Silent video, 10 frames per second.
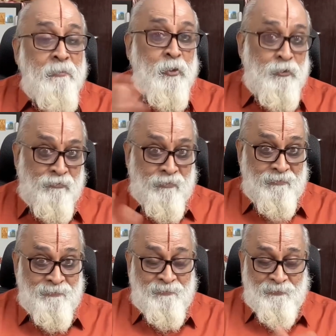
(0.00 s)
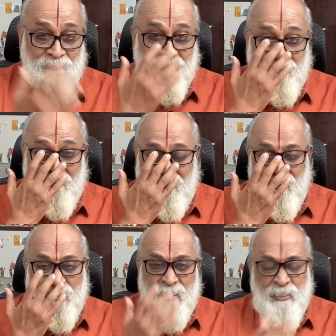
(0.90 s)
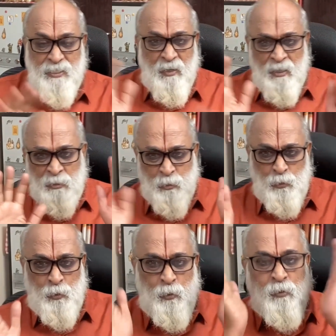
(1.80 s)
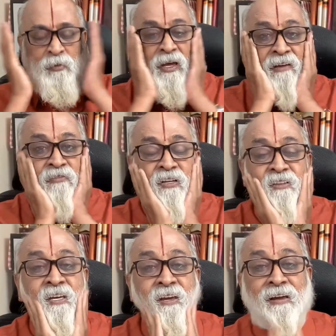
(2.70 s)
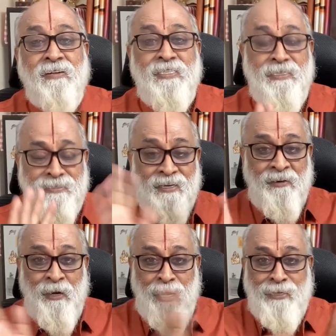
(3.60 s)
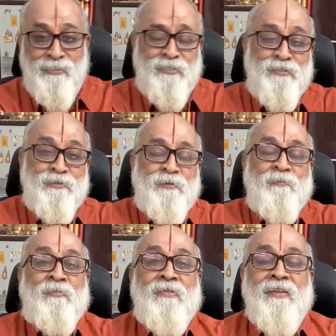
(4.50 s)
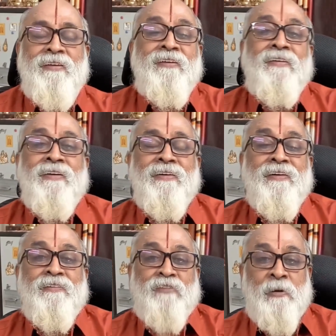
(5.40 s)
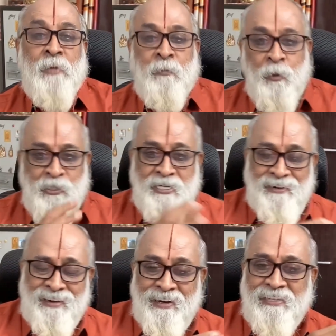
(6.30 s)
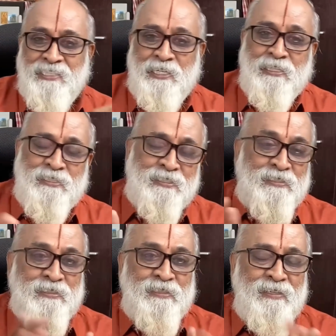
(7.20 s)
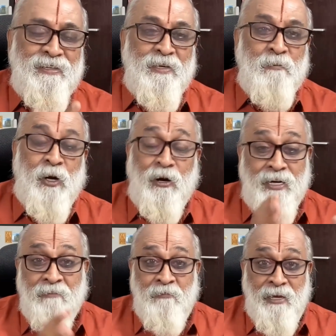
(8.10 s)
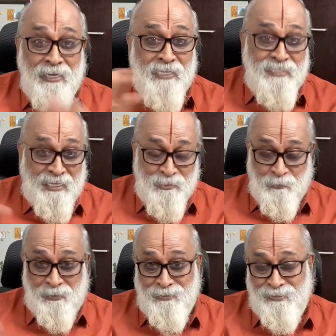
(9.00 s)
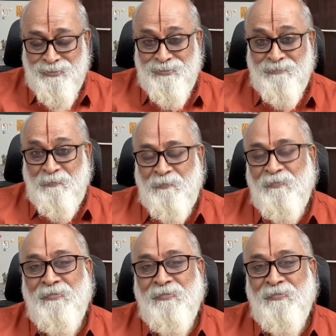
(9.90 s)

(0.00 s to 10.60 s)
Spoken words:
Very beautiful. She has gone through everything and she has analyzed. From emotional connect, she has brought in various aspects.